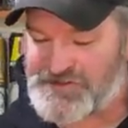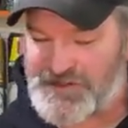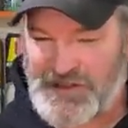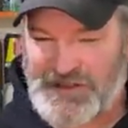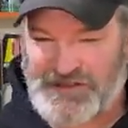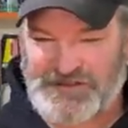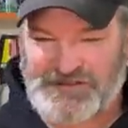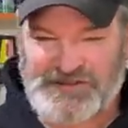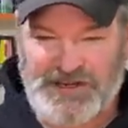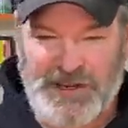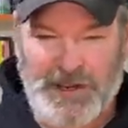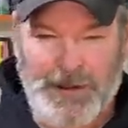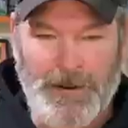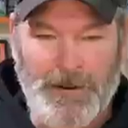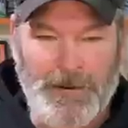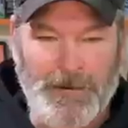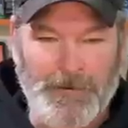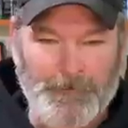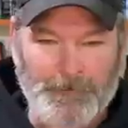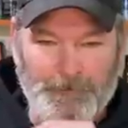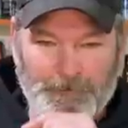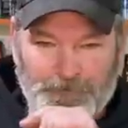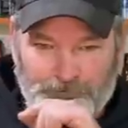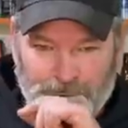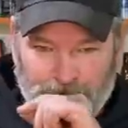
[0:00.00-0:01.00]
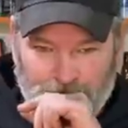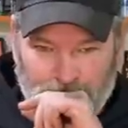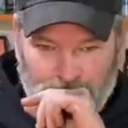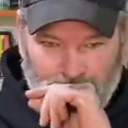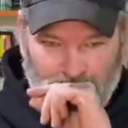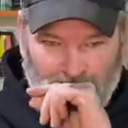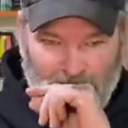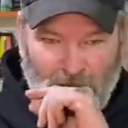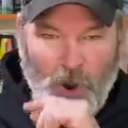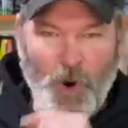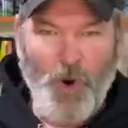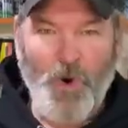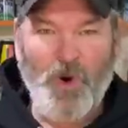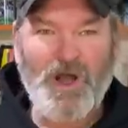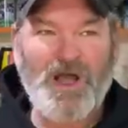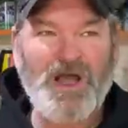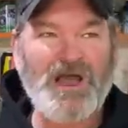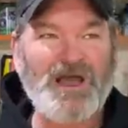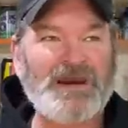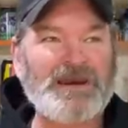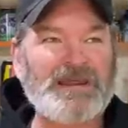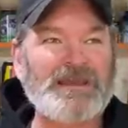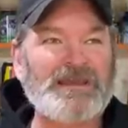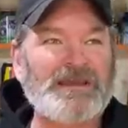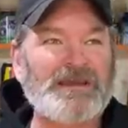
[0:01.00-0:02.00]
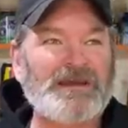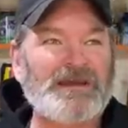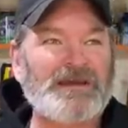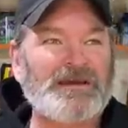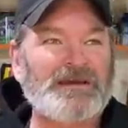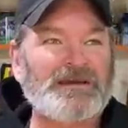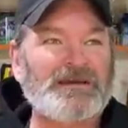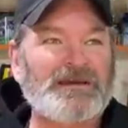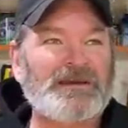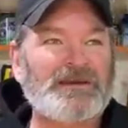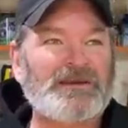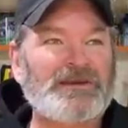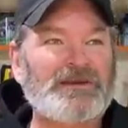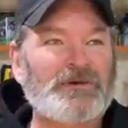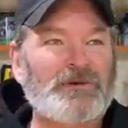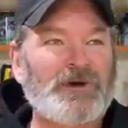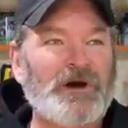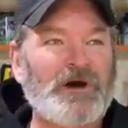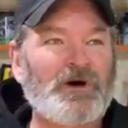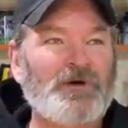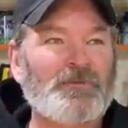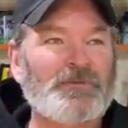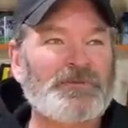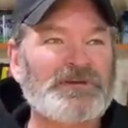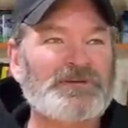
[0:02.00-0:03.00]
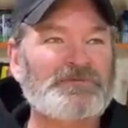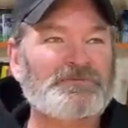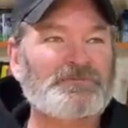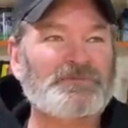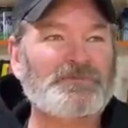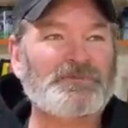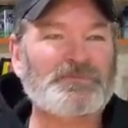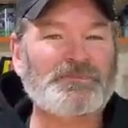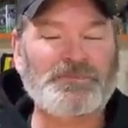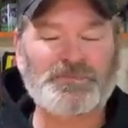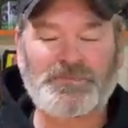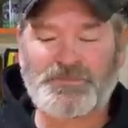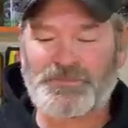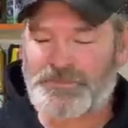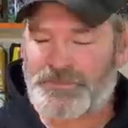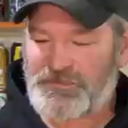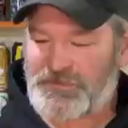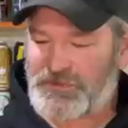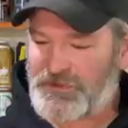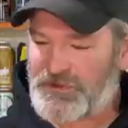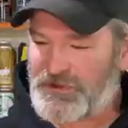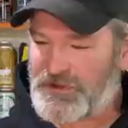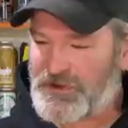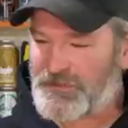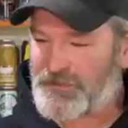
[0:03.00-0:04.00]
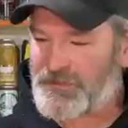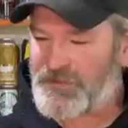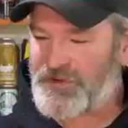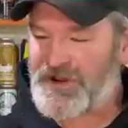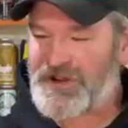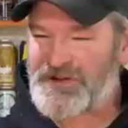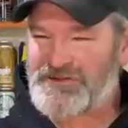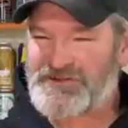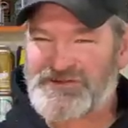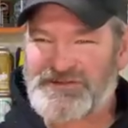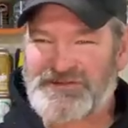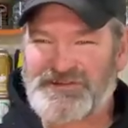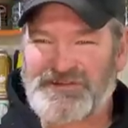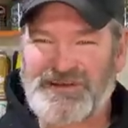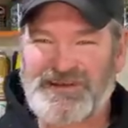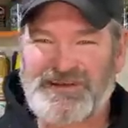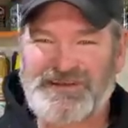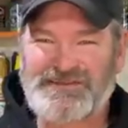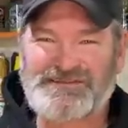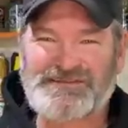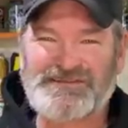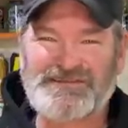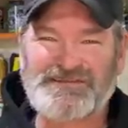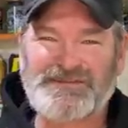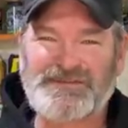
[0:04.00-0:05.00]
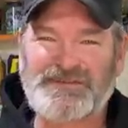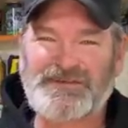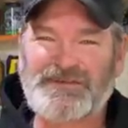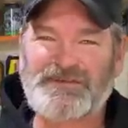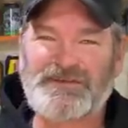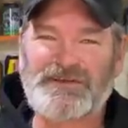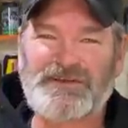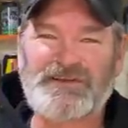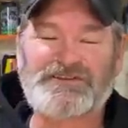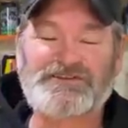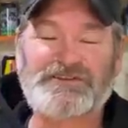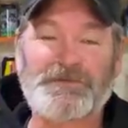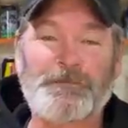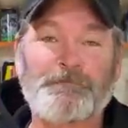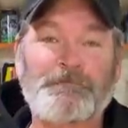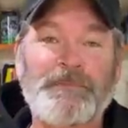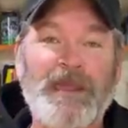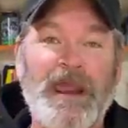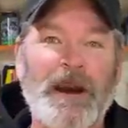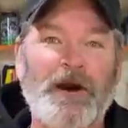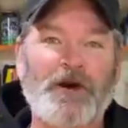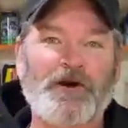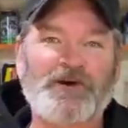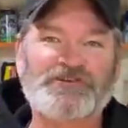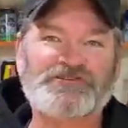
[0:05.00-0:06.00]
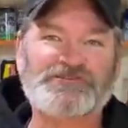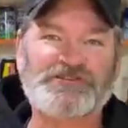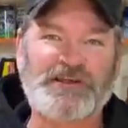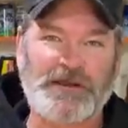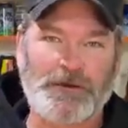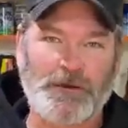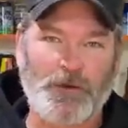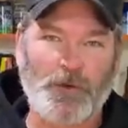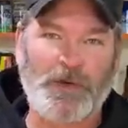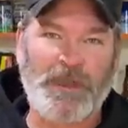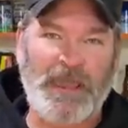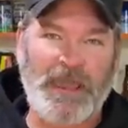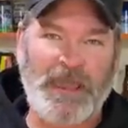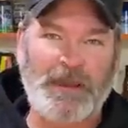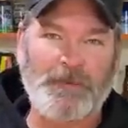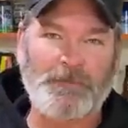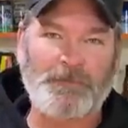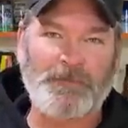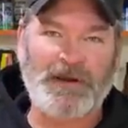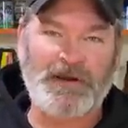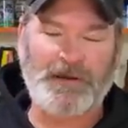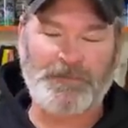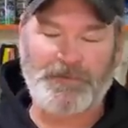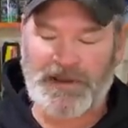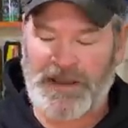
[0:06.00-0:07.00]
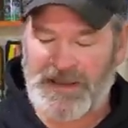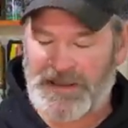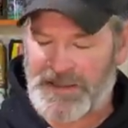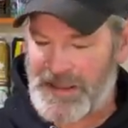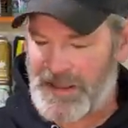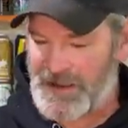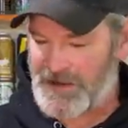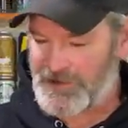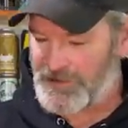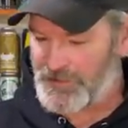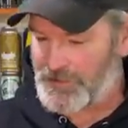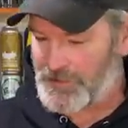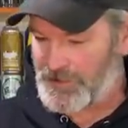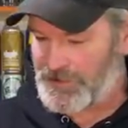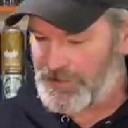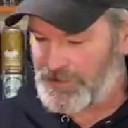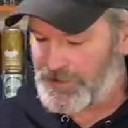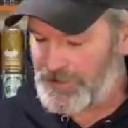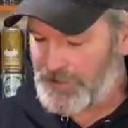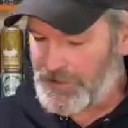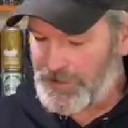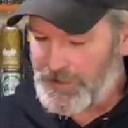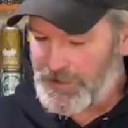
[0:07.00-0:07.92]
things. Oh, honey, can you help me do a compression test? It's embarrassing, okay, but I can't do it.